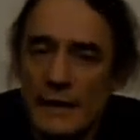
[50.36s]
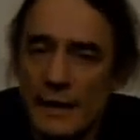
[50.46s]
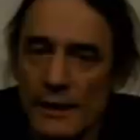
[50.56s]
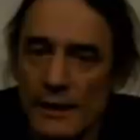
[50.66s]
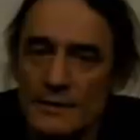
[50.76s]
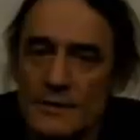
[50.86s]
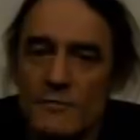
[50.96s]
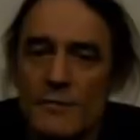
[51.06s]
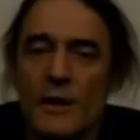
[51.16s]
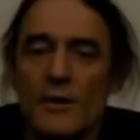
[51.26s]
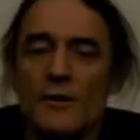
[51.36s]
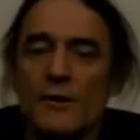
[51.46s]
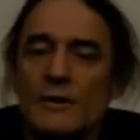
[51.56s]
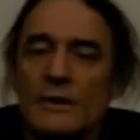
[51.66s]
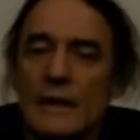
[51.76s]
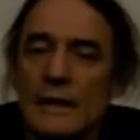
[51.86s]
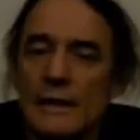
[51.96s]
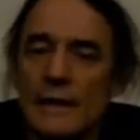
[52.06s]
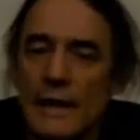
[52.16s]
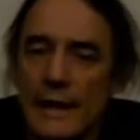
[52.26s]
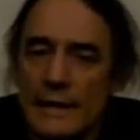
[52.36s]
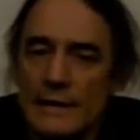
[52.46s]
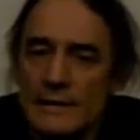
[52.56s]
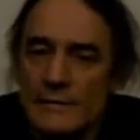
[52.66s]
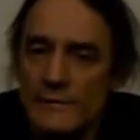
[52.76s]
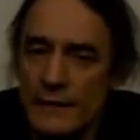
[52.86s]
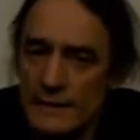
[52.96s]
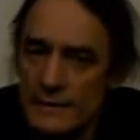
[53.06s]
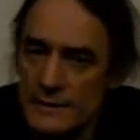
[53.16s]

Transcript: clients if they are not in an activated